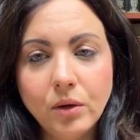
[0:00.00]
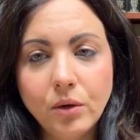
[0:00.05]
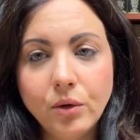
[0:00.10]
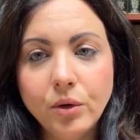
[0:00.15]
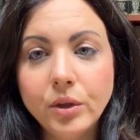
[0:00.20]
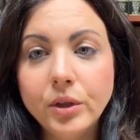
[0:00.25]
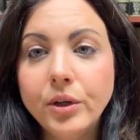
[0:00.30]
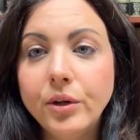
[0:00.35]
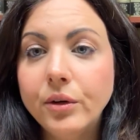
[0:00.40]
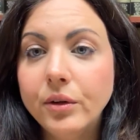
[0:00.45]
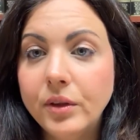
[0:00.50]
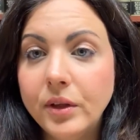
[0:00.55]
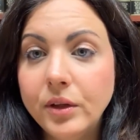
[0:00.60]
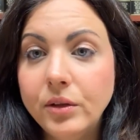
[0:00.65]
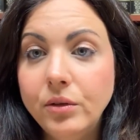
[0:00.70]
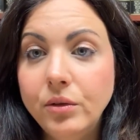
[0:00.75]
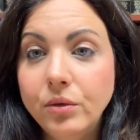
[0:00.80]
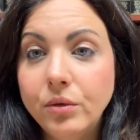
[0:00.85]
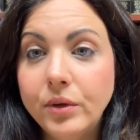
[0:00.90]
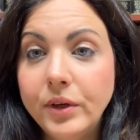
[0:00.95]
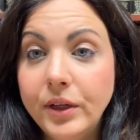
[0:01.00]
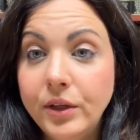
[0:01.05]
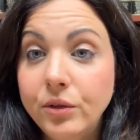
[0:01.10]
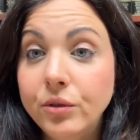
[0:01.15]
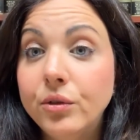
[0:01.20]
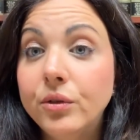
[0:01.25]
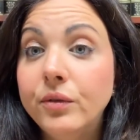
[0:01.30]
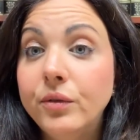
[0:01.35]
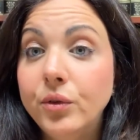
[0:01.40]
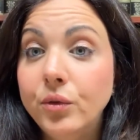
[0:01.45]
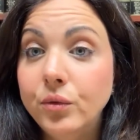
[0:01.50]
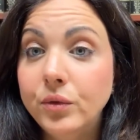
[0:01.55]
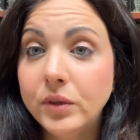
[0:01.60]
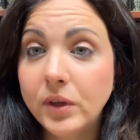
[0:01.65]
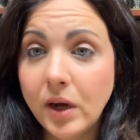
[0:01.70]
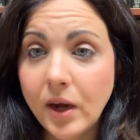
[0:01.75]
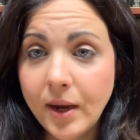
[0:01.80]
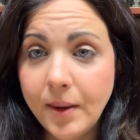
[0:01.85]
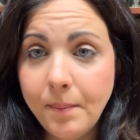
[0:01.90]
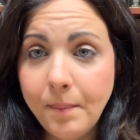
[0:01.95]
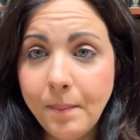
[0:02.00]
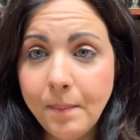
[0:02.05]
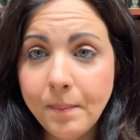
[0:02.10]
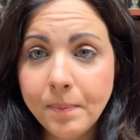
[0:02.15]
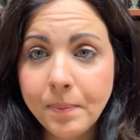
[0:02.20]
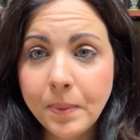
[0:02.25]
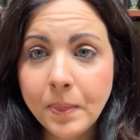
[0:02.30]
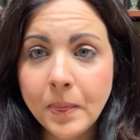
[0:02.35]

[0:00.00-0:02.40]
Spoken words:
earlier than your interview time,